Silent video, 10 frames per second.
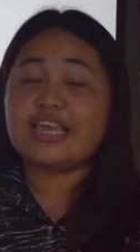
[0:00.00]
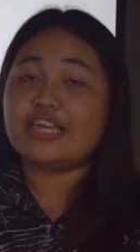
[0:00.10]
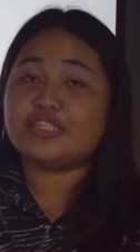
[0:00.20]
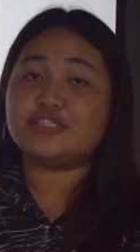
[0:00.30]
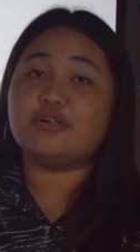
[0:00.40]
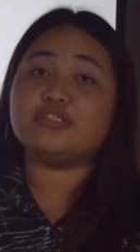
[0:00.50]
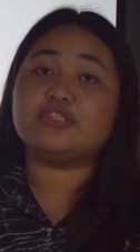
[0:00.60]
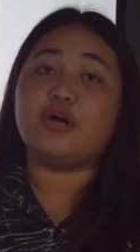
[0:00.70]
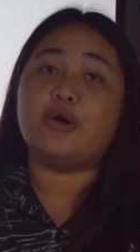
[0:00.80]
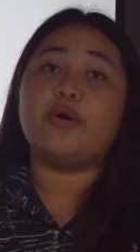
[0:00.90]
It is
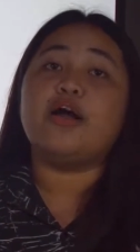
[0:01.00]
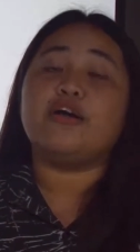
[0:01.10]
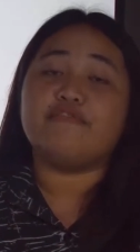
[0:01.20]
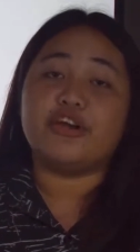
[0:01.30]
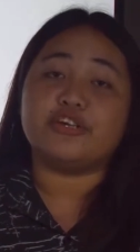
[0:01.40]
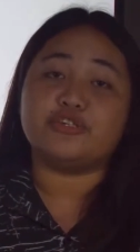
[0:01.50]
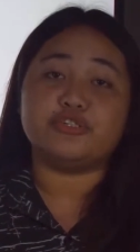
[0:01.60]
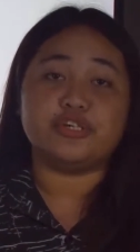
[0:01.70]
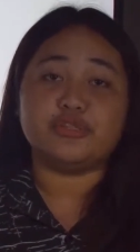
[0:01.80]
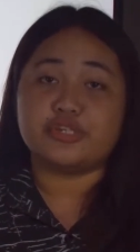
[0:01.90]
also very crucial